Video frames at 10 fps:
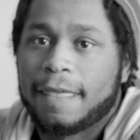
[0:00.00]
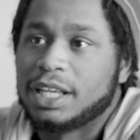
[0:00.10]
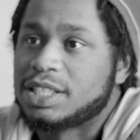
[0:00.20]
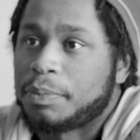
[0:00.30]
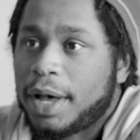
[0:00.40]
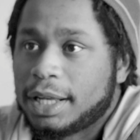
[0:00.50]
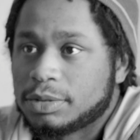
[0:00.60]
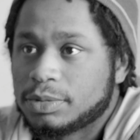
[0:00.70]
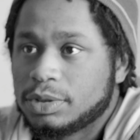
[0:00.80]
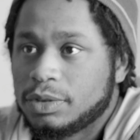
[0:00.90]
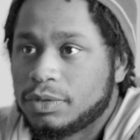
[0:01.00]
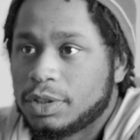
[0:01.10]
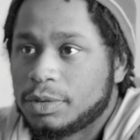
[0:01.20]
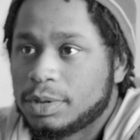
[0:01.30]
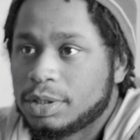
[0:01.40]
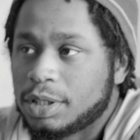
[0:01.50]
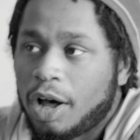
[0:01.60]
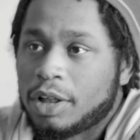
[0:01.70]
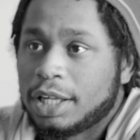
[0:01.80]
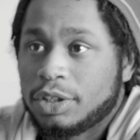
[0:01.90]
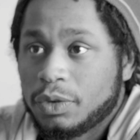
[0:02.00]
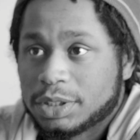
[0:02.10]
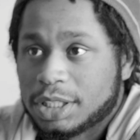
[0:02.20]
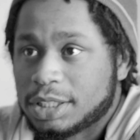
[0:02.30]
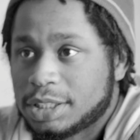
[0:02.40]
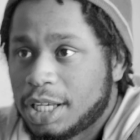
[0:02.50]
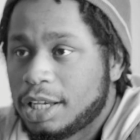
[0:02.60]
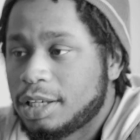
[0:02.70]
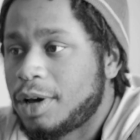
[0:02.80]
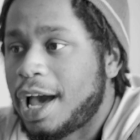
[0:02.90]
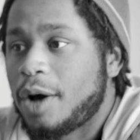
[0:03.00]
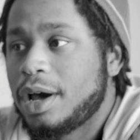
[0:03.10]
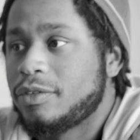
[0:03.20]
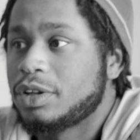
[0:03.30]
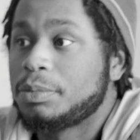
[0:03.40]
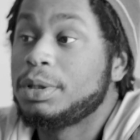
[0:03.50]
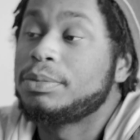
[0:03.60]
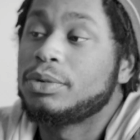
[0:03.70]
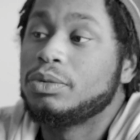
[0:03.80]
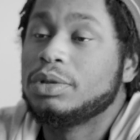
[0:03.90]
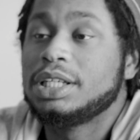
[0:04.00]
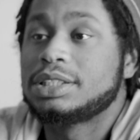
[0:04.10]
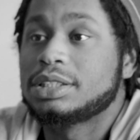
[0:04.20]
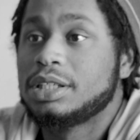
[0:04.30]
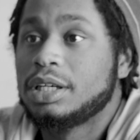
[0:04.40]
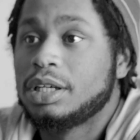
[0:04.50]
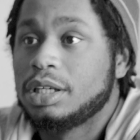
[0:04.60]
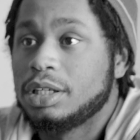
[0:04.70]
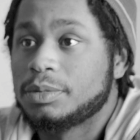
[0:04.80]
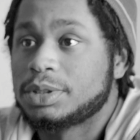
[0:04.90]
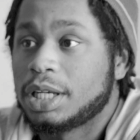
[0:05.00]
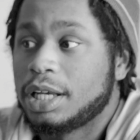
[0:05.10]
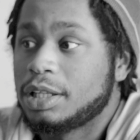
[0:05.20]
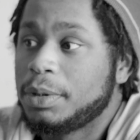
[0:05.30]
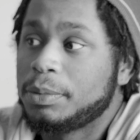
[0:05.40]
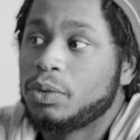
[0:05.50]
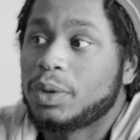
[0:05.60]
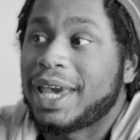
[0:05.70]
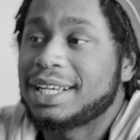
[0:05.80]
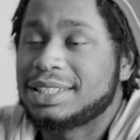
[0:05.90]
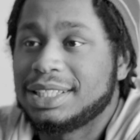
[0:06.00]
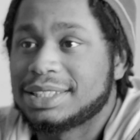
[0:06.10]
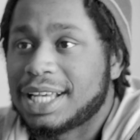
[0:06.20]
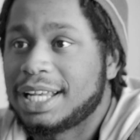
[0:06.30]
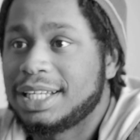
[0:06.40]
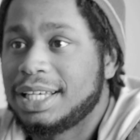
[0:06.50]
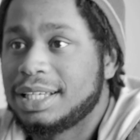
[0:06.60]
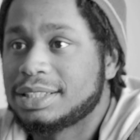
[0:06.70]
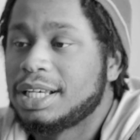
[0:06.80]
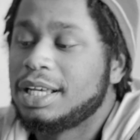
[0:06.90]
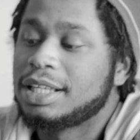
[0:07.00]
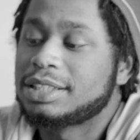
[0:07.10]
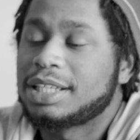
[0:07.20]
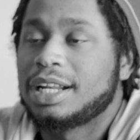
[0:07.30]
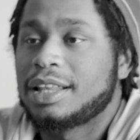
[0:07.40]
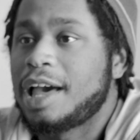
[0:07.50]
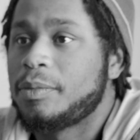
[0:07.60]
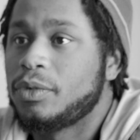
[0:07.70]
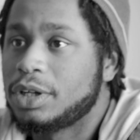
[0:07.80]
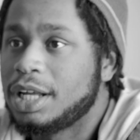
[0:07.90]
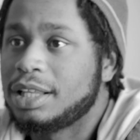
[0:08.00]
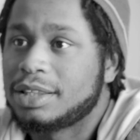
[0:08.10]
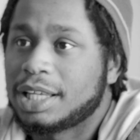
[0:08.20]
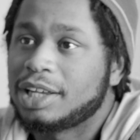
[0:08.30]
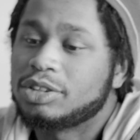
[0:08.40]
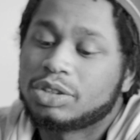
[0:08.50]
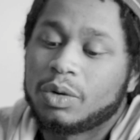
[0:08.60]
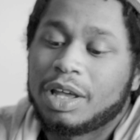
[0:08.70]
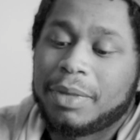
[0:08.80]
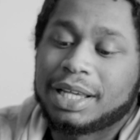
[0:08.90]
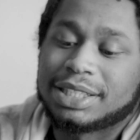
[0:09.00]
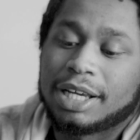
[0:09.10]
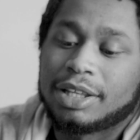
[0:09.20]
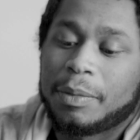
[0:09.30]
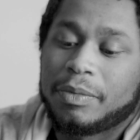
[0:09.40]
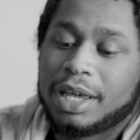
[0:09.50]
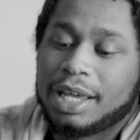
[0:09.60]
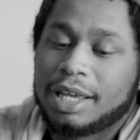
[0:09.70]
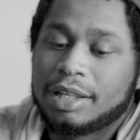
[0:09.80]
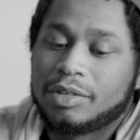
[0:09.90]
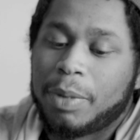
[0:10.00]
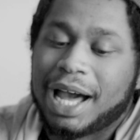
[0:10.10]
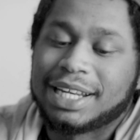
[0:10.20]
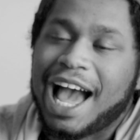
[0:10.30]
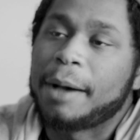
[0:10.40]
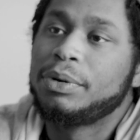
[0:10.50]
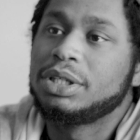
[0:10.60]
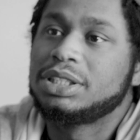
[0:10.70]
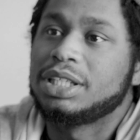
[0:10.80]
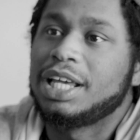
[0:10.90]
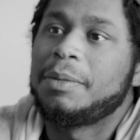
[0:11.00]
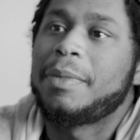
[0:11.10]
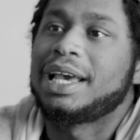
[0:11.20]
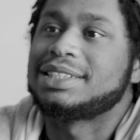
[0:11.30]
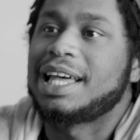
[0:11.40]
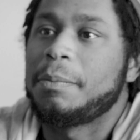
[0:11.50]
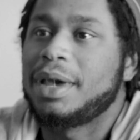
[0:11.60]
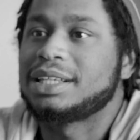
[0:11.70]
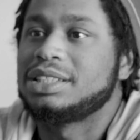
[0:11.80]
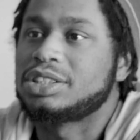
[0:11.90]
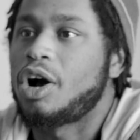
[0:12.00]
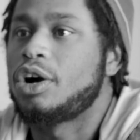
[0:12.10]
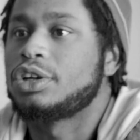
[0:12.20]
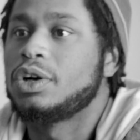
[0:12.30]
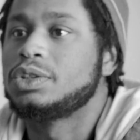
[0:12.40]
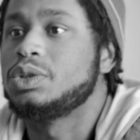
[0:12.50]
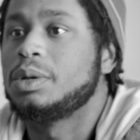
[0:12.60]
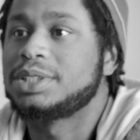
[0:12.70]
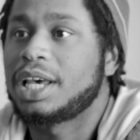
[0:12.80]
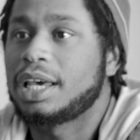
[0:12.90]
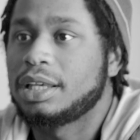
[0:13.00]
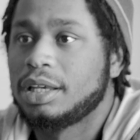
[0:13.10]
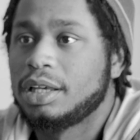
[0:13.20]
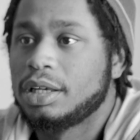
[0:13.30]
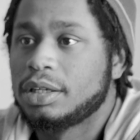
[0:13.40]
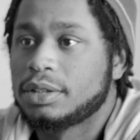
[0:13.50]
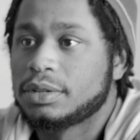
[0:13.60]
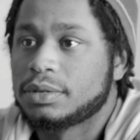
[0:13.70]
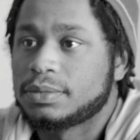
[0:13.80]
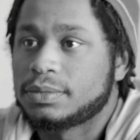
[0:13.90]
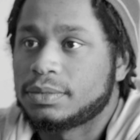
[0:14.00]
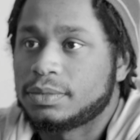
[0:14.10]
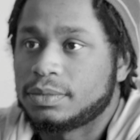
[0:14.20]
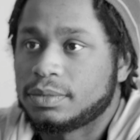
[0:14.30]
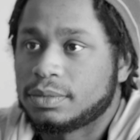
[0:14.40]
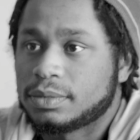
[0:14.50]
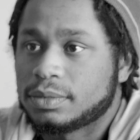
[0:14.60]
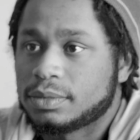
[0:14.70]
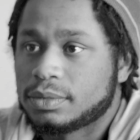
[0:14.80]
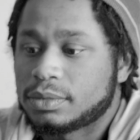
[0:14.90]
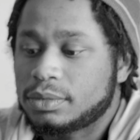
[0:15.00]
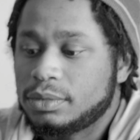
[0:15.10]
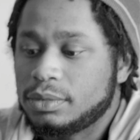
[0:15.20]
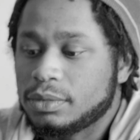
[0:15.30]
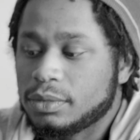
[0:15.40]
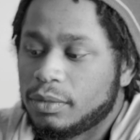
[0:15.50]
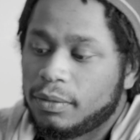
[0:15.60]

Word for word: It's impossible. You feel I me? Mean? All they do is entertain. However, the people who listen you know what I'm saying? The people who catch these ideas, they're scared of that more than anything else. So it makes it, by not pushing it, it makes that message harder to obtain. So, so what, what, what artists you think right now,